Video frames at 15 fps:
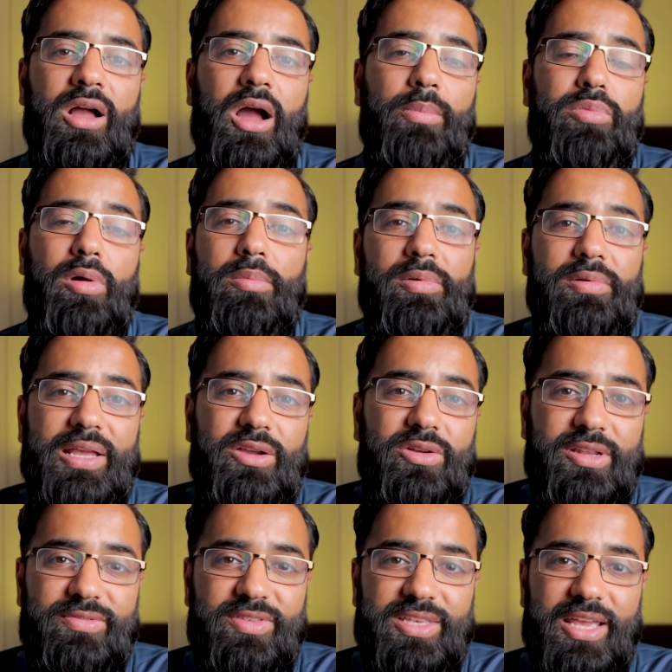I probably could
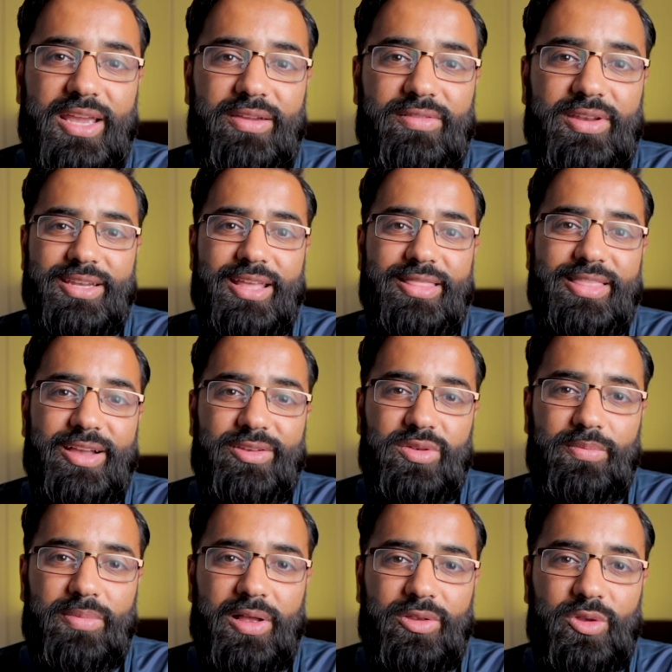have saved ten
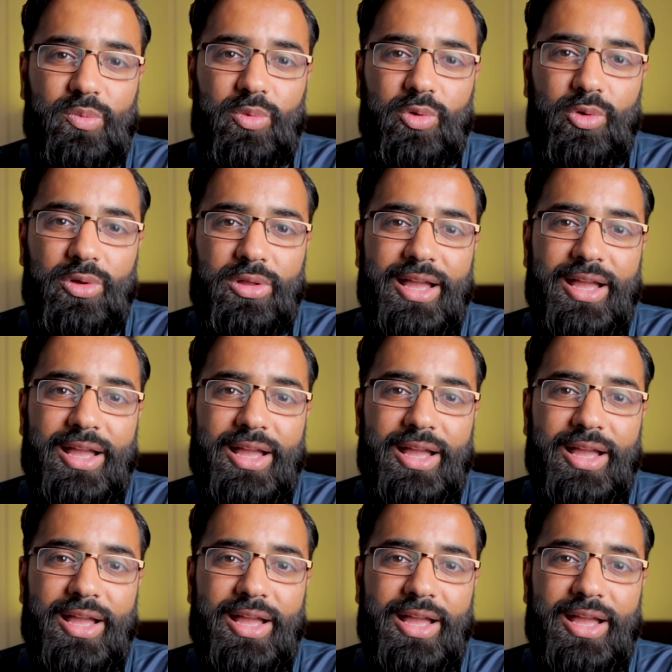thousand pounds more.